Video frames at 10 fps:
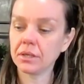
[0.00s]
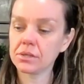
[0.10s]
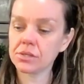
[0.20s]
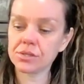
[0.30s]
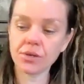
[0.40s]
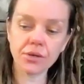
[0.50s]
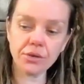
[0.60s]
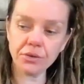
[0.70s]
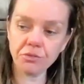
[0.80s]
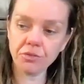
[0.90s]

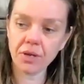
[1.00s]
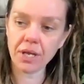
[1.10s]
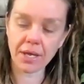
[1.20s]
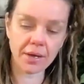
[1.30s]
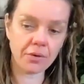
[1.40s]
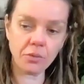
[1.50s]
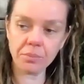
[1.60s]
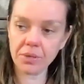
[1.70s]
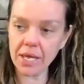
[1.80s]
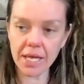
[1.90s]
serve, help,
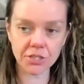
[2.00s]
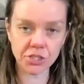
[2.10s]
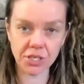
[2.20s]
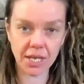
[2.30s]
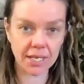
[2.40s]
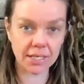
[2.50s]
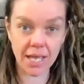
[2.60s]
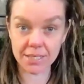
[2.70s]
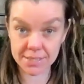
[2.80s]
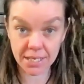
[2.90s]
educate,
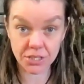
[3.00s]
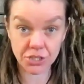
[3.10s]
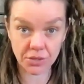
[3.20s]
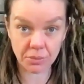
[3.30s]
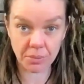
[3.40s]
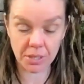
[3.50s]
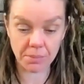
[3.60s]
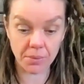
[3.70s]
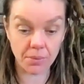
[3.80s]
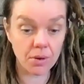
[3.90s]
and teach other
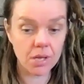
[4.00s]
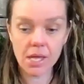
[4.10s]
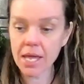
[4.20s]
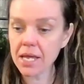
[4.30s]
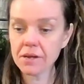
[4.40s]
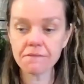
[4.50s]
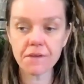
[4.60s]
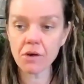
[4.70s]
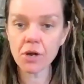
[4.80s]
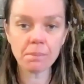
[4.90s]
people in a
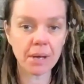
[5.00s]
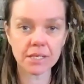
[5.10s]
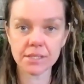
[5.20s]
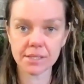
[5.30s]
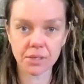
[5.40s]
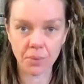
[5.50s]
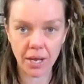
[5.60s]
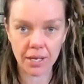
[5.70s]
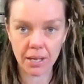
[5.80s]
very basic way?